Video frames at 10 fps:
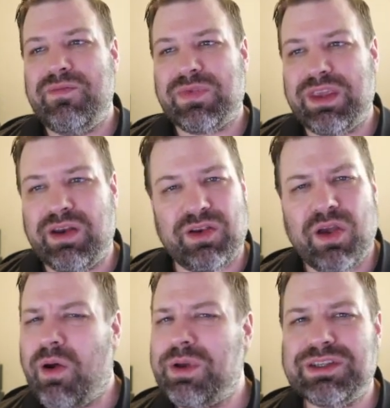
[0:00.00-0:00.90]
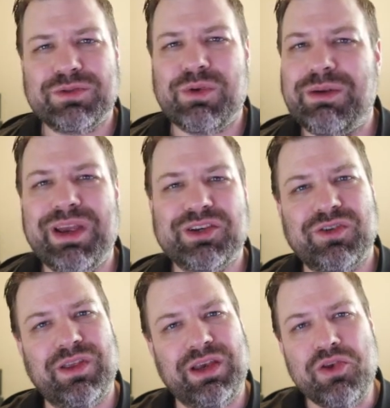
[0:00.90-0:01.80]
you always just want to make
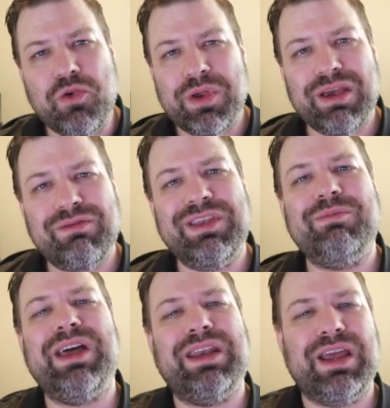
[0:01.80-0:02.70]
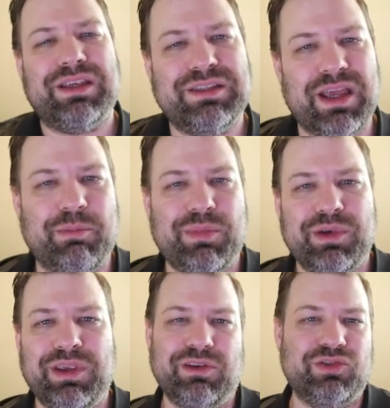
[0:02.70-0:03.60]
sure that you give them that next step.
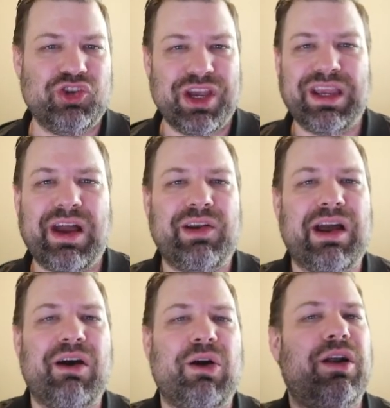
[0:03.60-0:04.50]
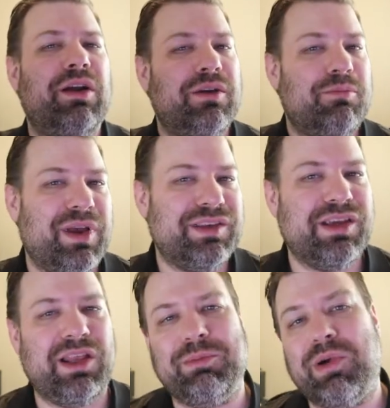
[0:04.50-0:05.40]
Check out our
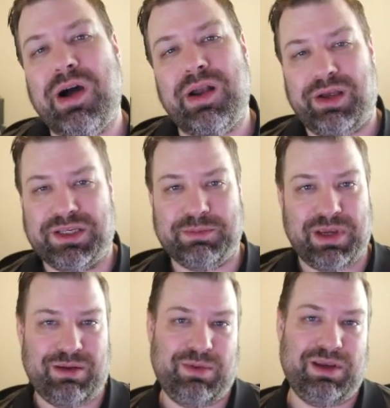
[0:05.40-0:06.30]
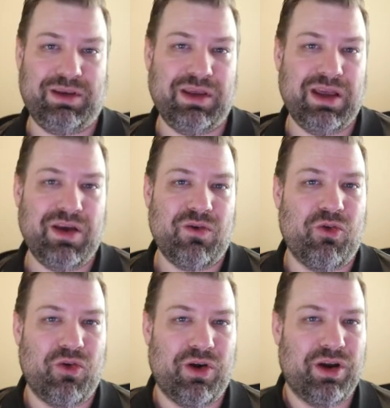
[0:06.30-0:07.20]
best-selling products, maybe,
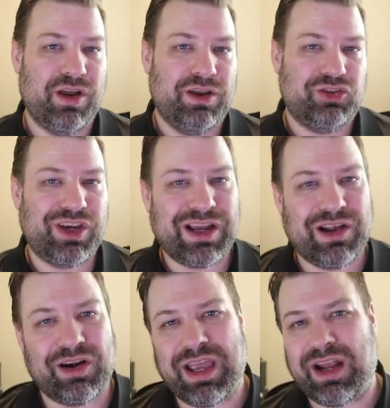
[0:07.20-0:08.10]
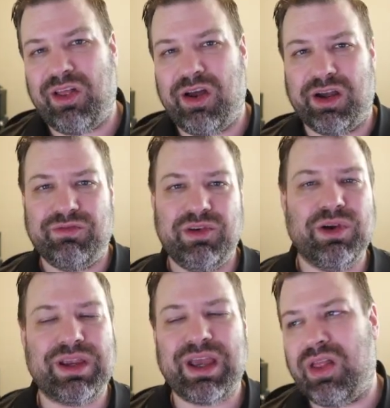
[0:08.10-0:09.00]
or check out our catalog, view
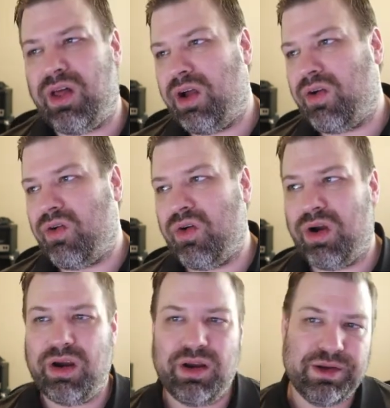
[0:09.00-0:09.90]
our catalog, or